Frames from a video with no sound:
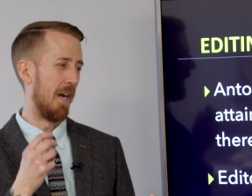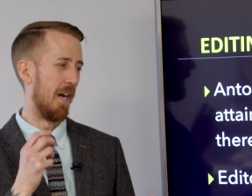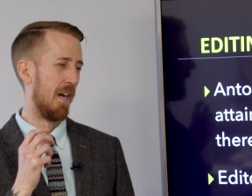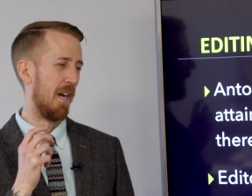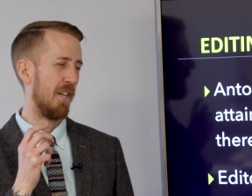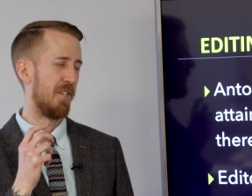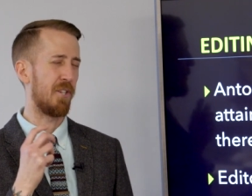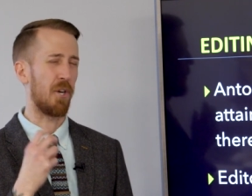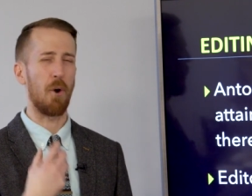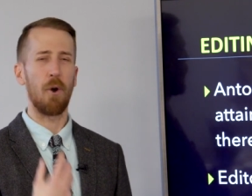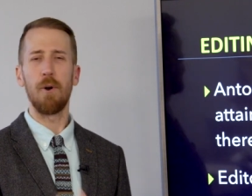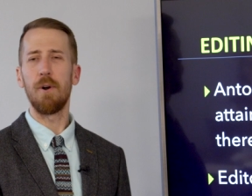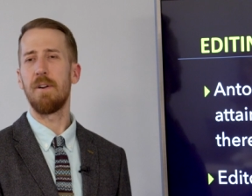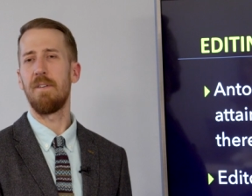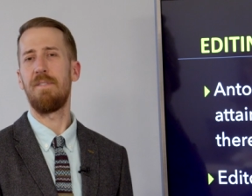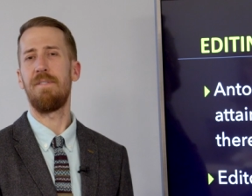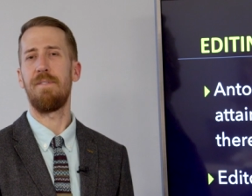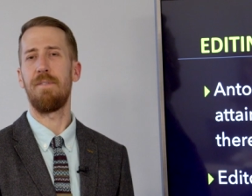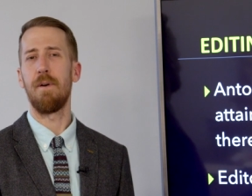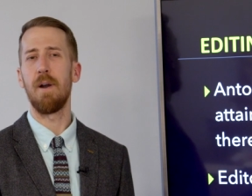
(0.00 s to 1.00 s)
a
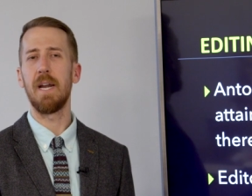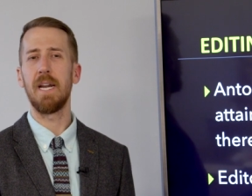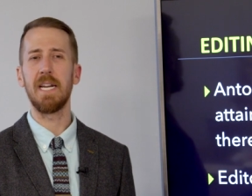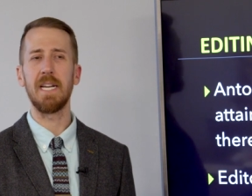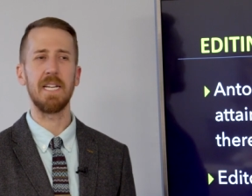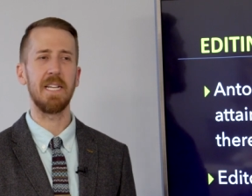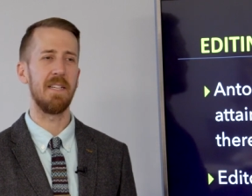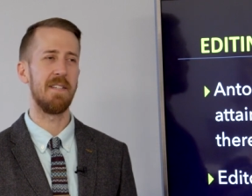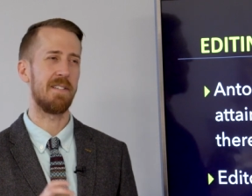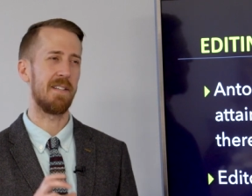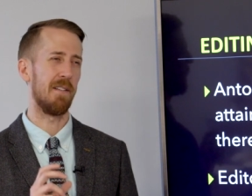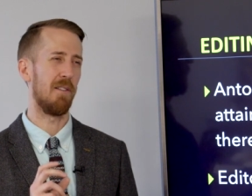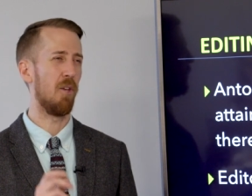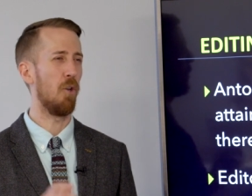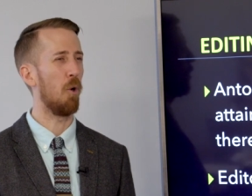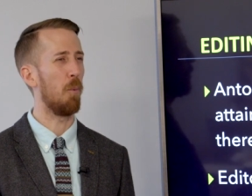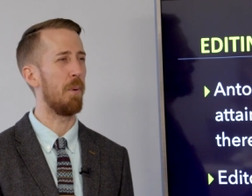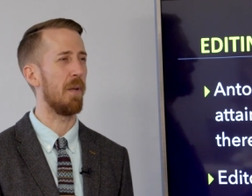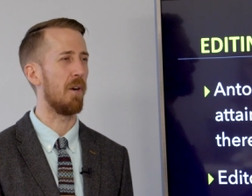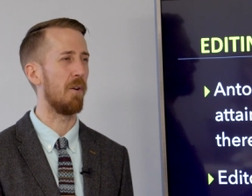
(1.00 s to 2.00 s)
turn of phrase, a
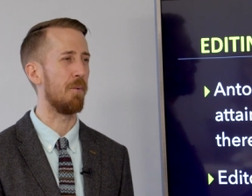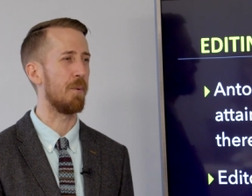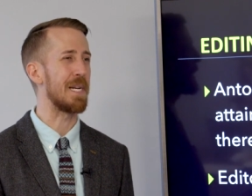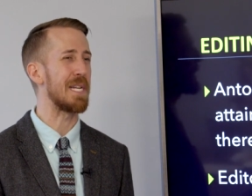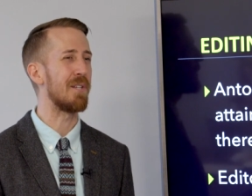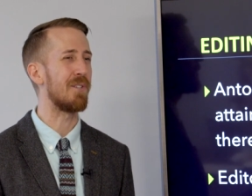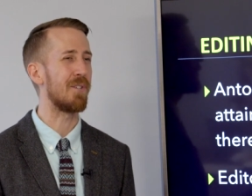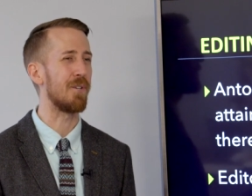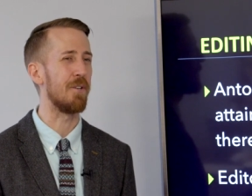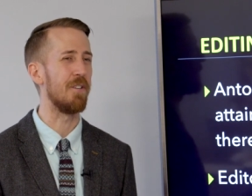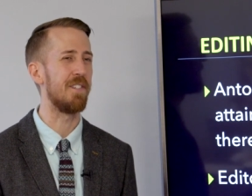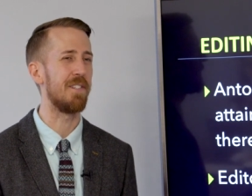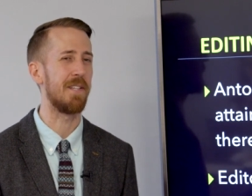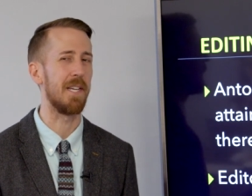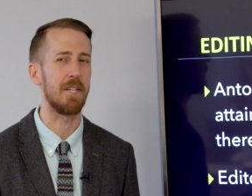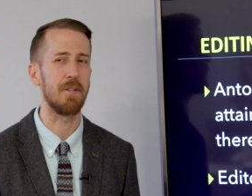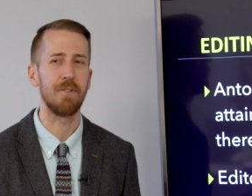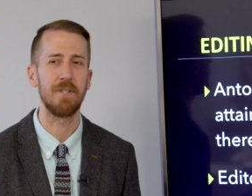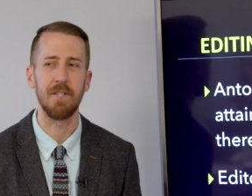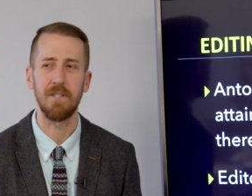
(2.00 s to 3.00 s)
little bit of research
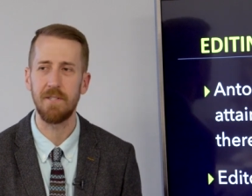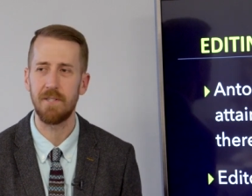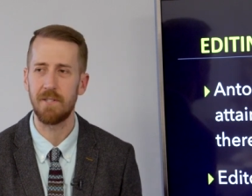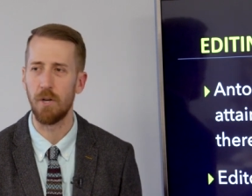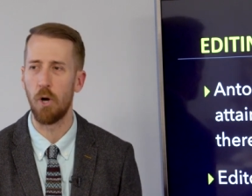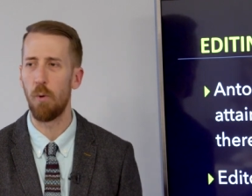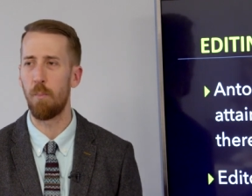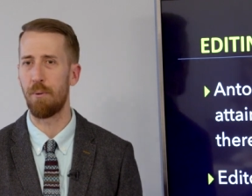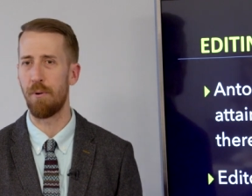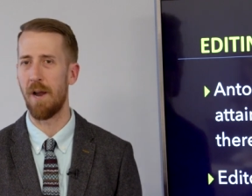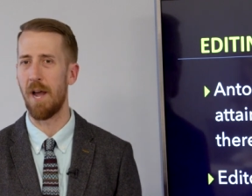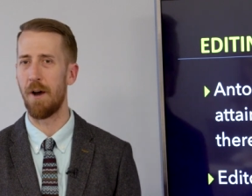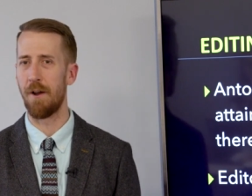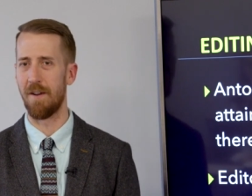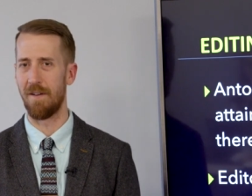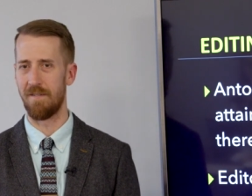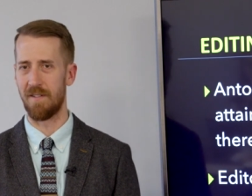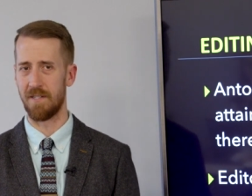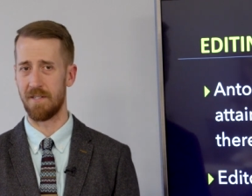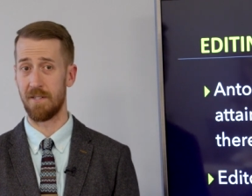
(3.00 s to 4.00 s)
that you're just so
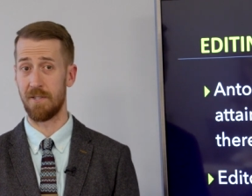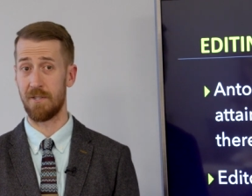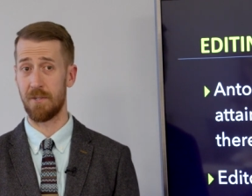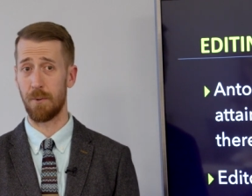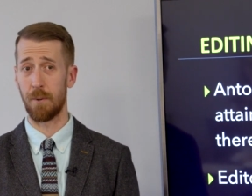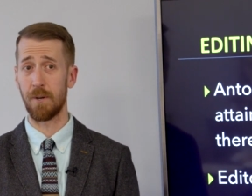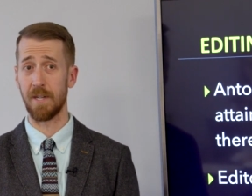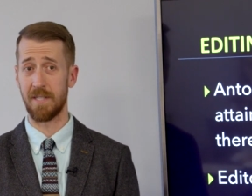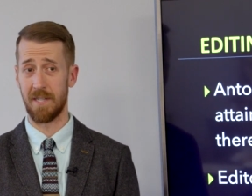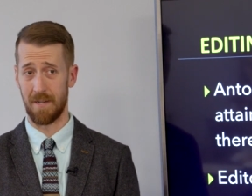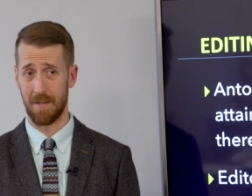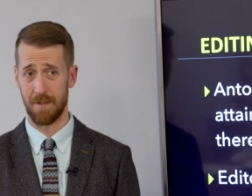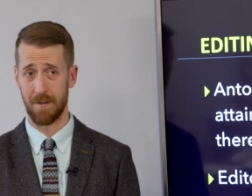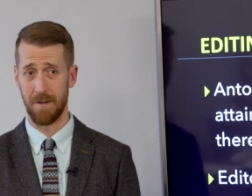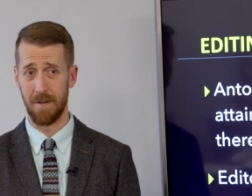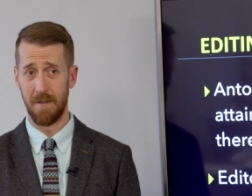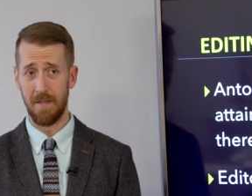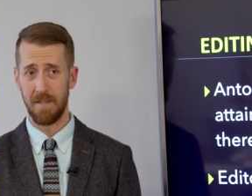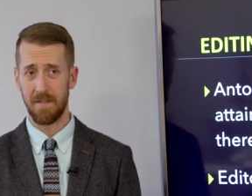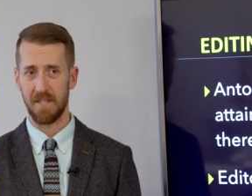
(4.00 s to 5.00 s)
proud of as a
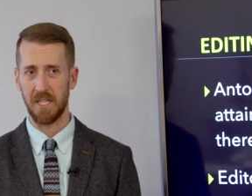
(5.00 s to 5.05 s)
storyteller,